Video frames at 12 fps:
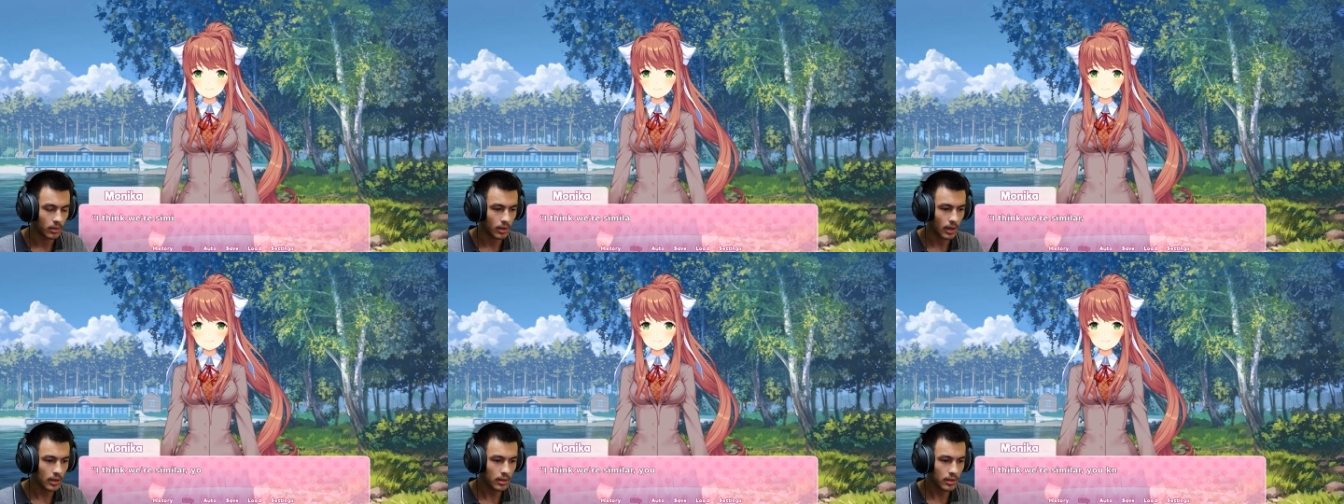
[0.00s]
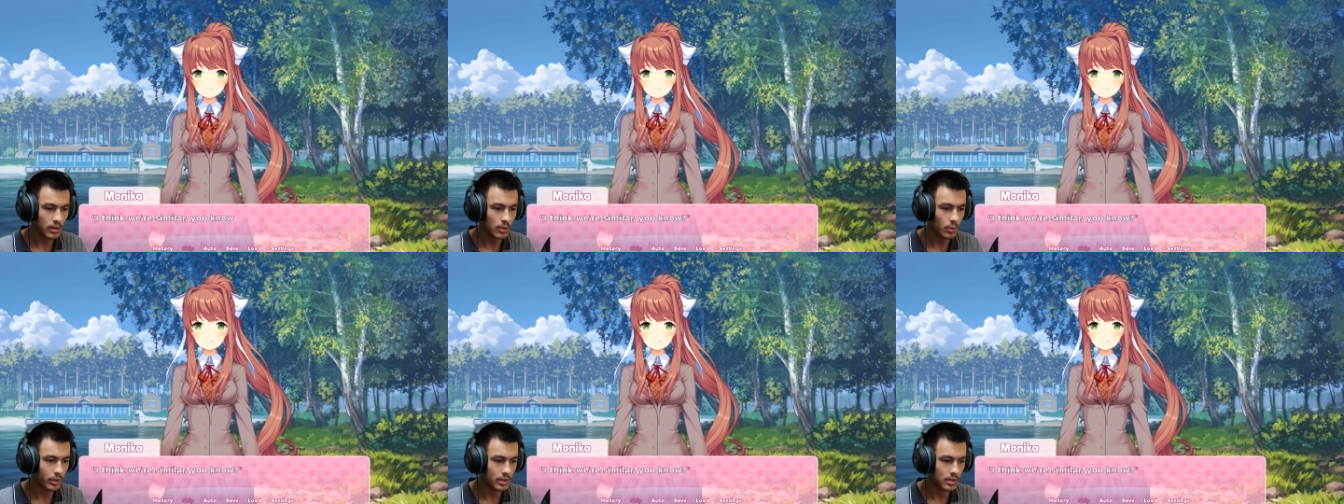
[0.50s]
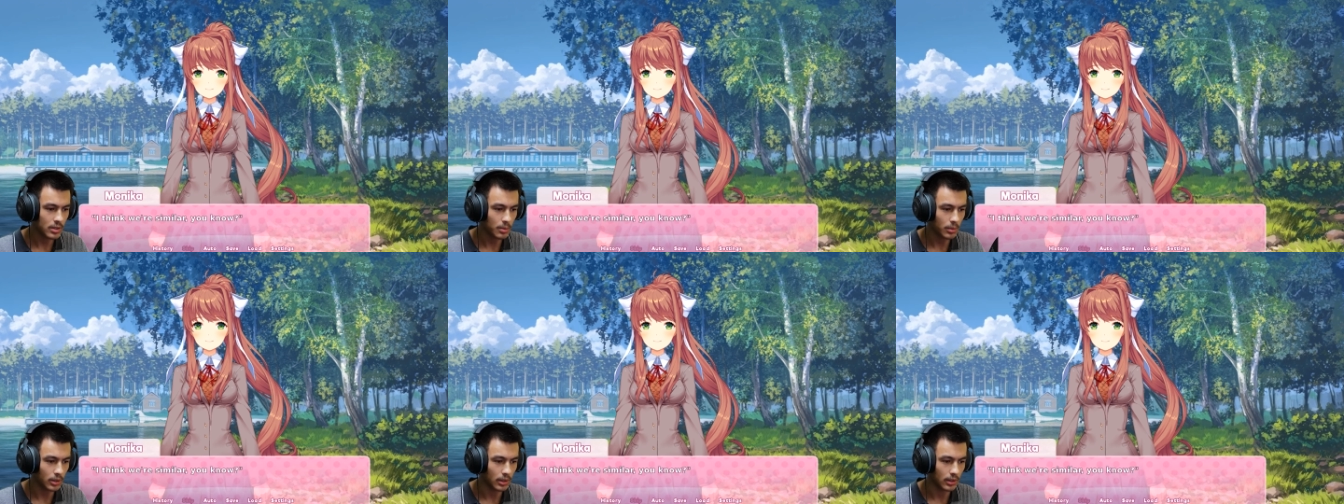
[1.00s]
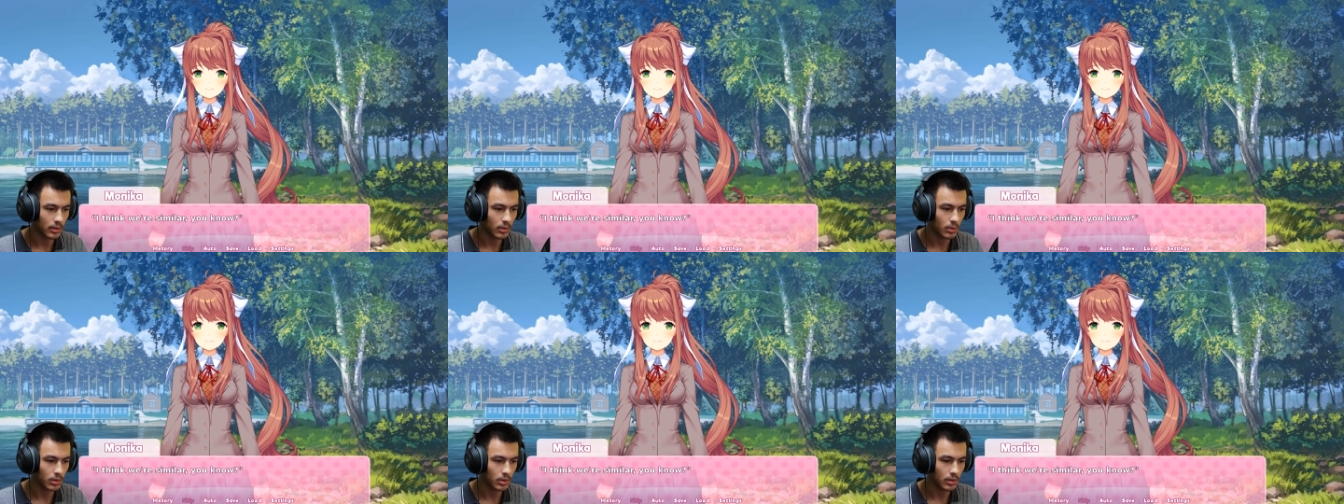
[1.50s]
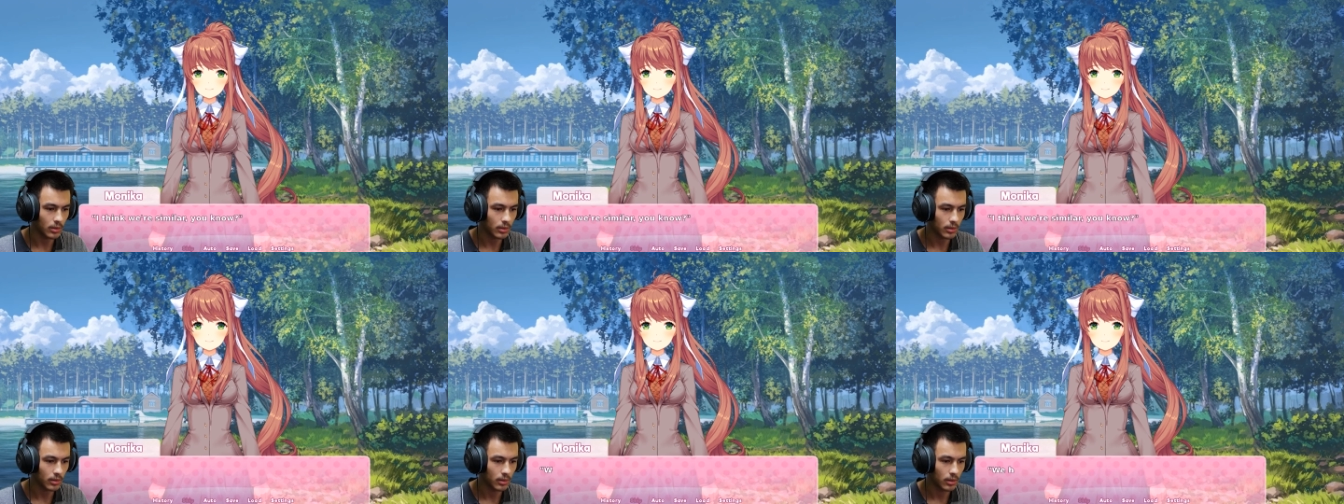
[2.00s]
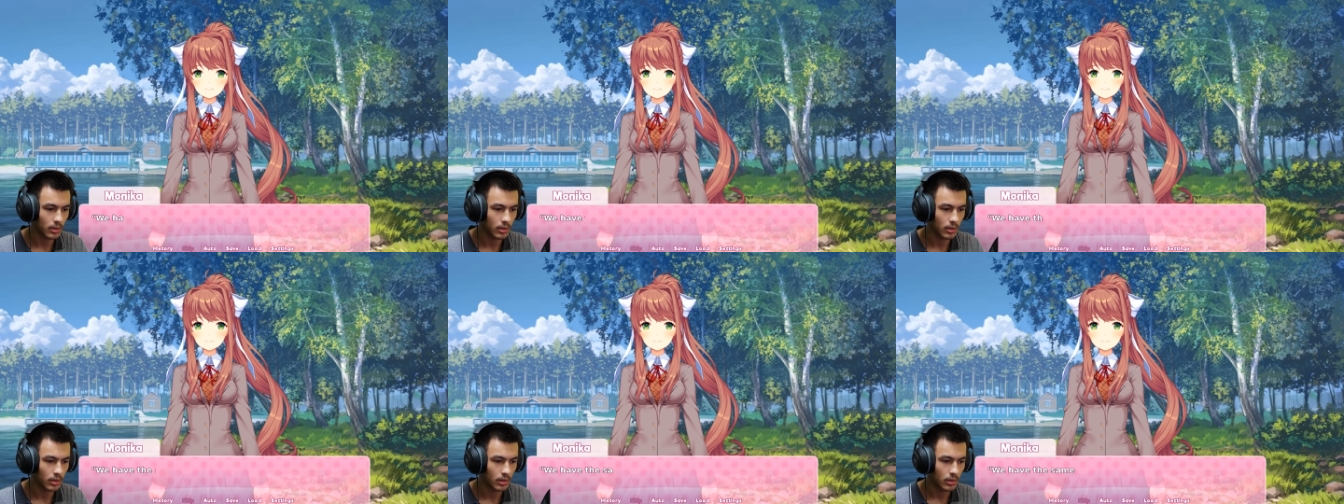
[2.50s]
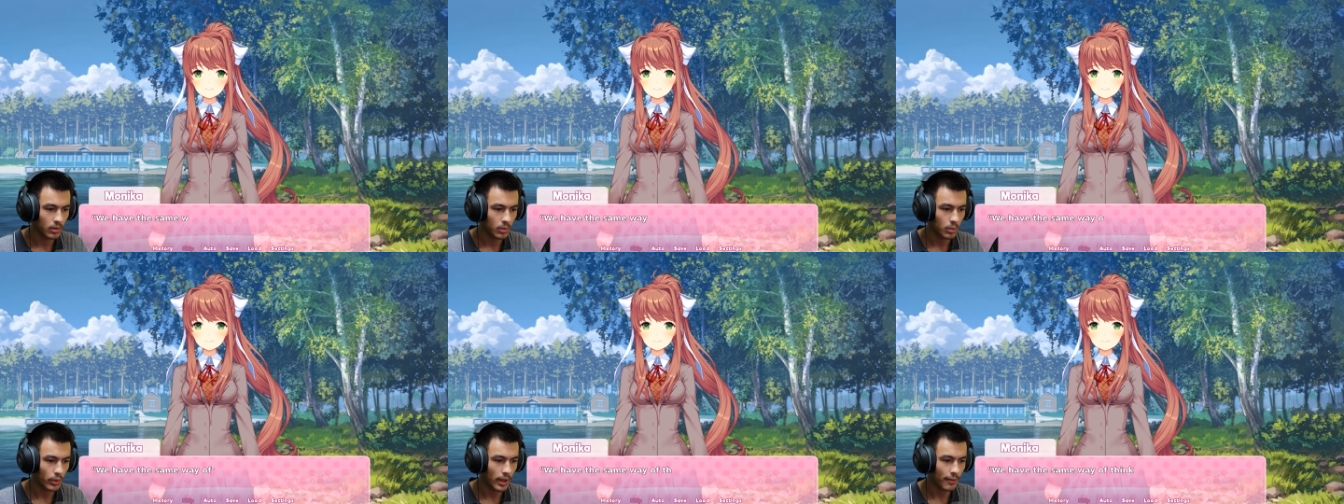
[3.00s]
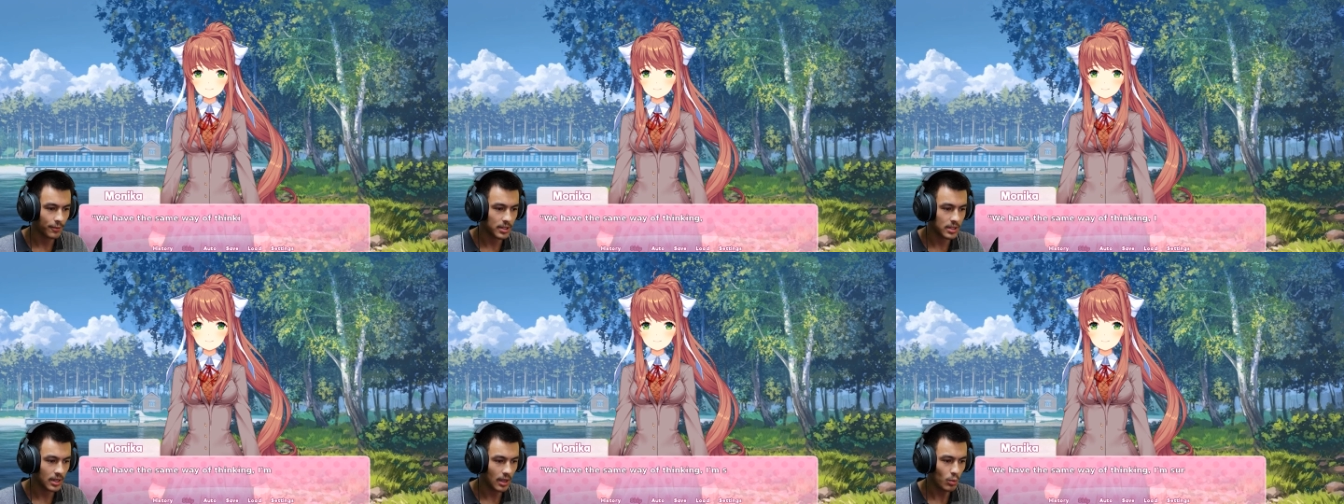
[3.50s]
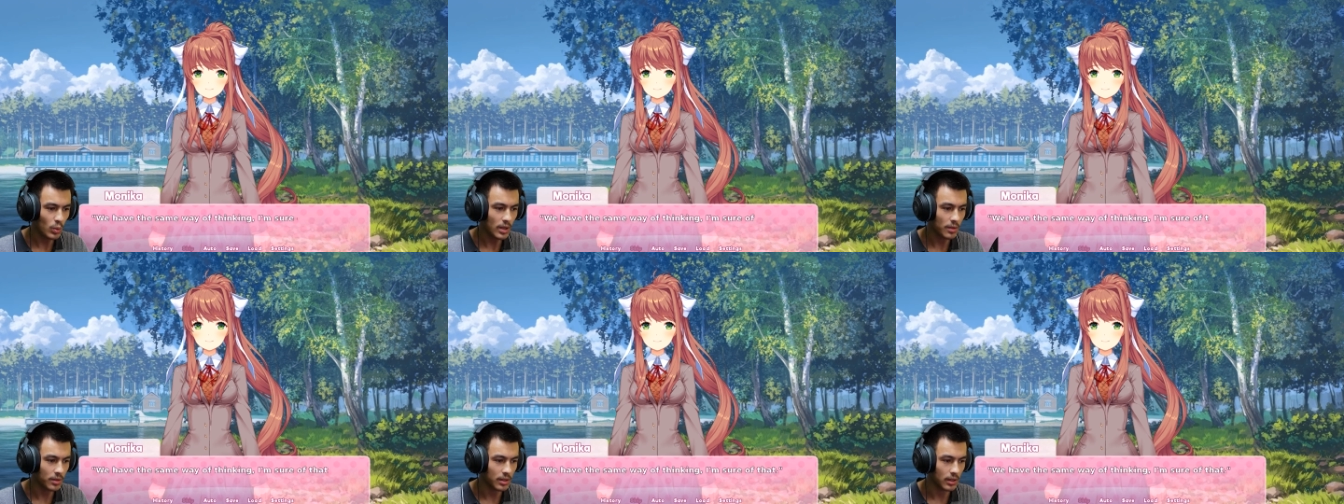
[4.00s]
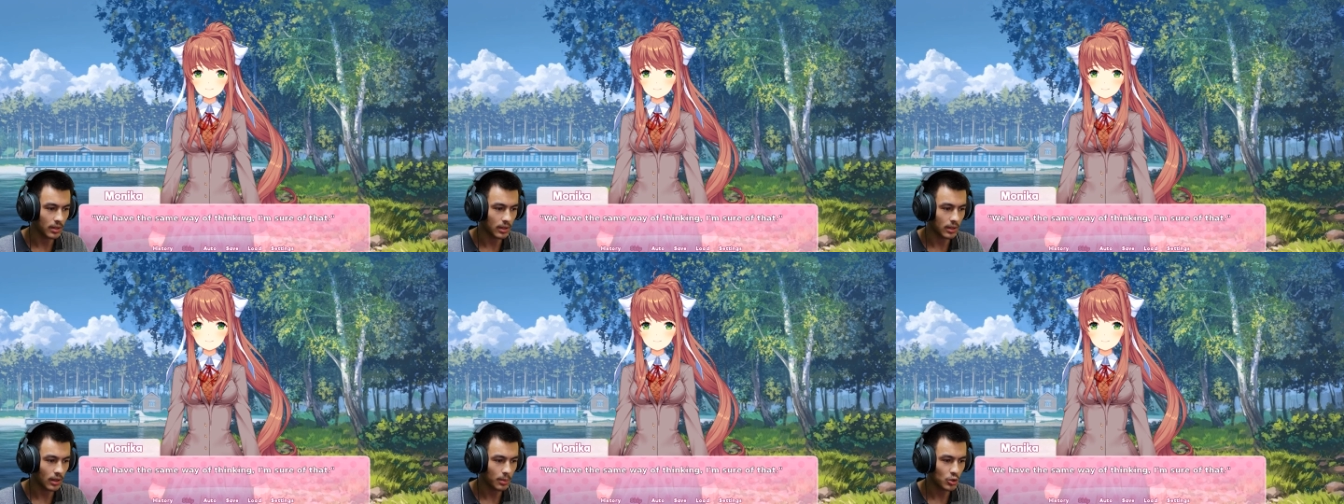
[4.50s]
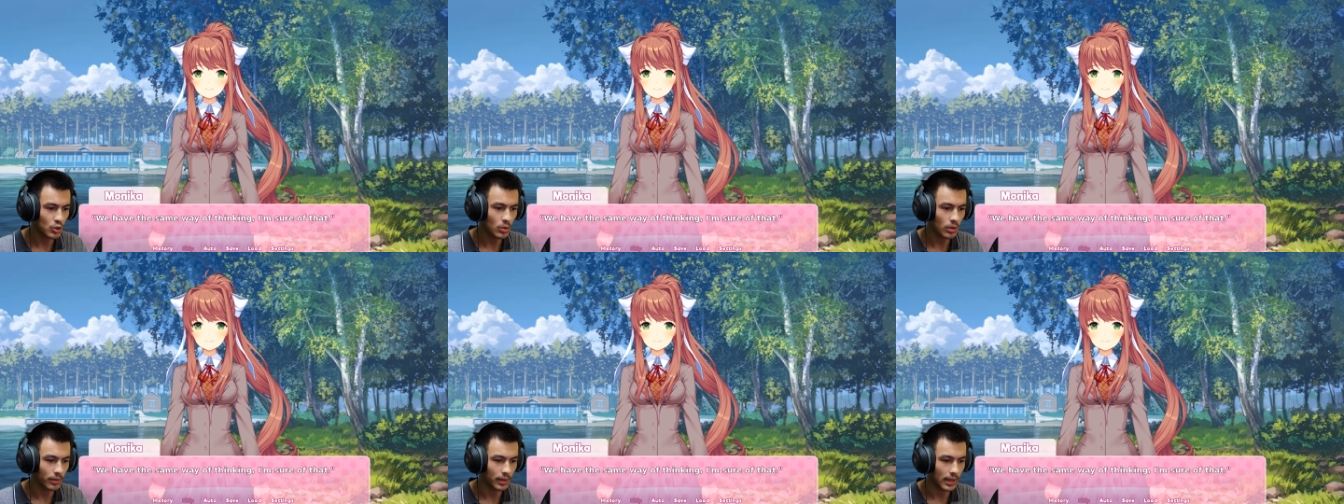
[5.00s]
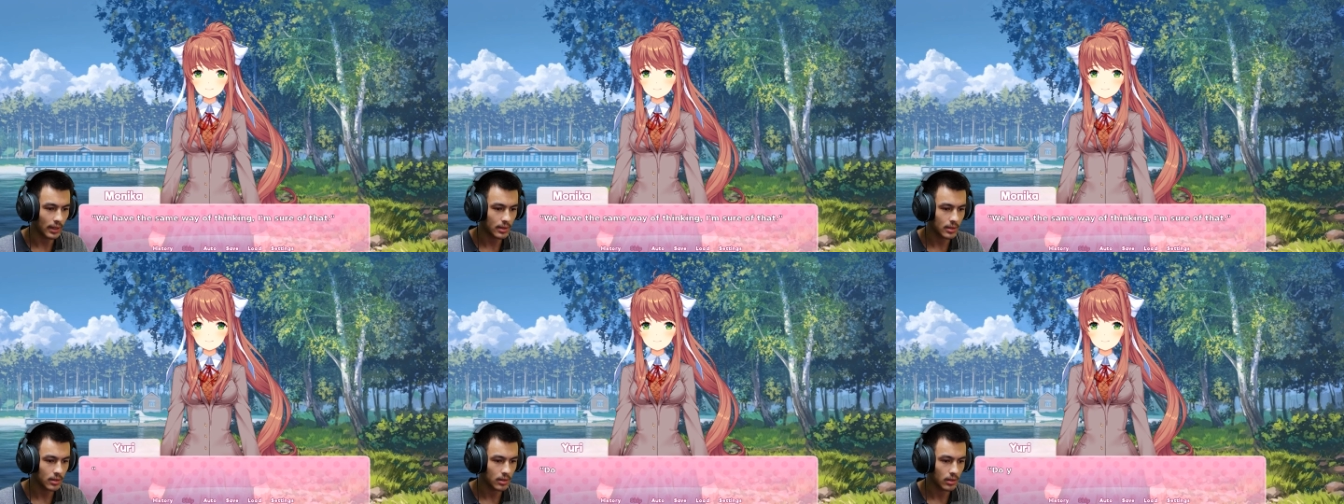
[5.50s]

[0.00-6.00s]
I think we're similar, you know. We have the same way of thinking, I'm sure of that.